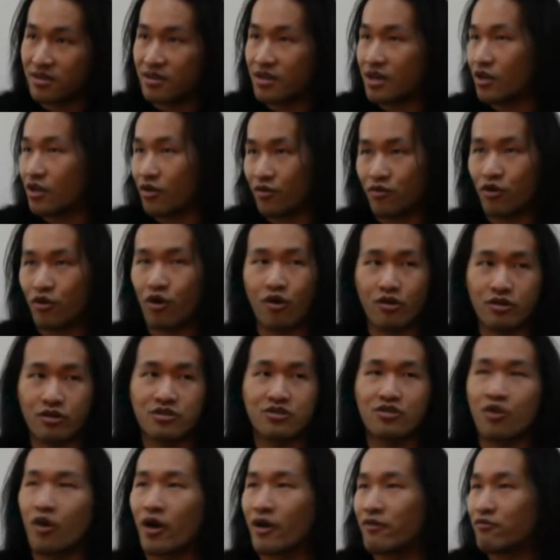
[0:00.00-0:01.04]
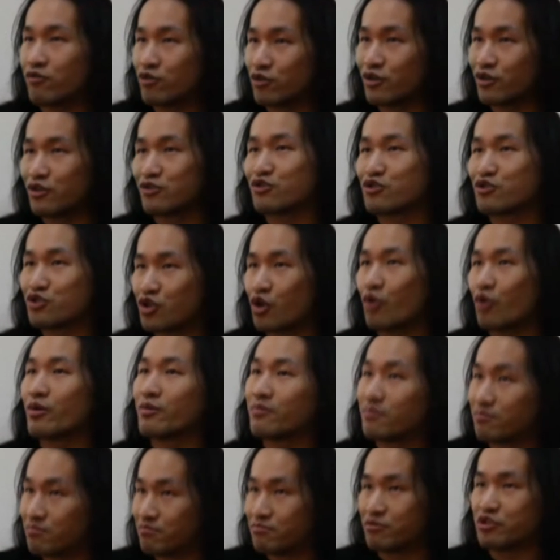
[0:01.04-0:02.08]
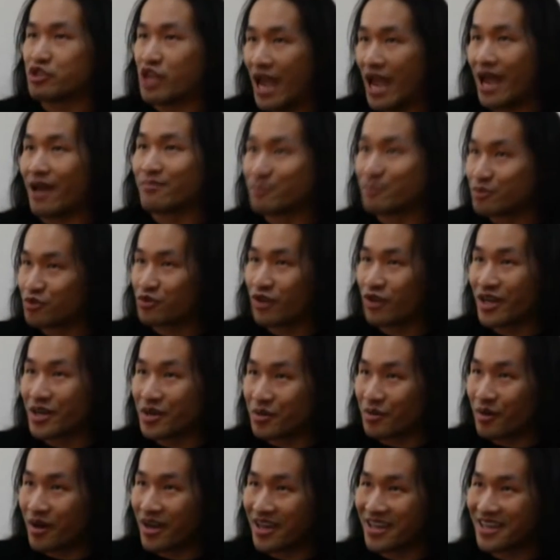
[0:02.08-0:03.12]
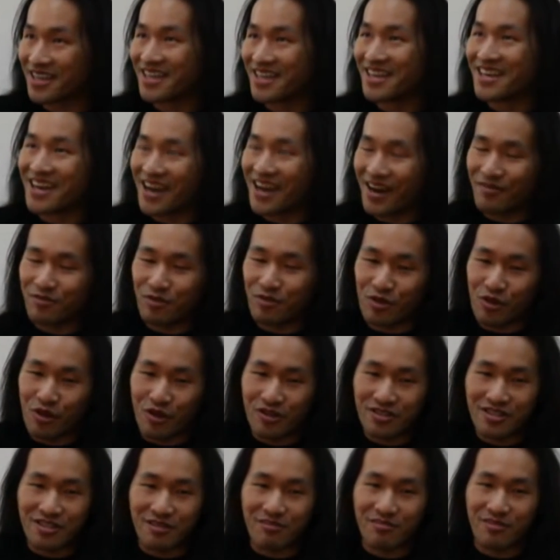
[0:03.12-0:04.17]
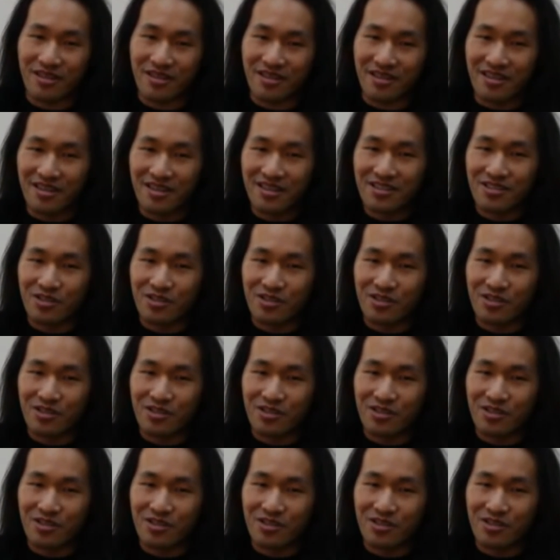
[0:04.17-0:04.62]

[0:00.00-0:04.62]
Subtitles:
And of course, not everyone can just go and jam straight away after you learn something.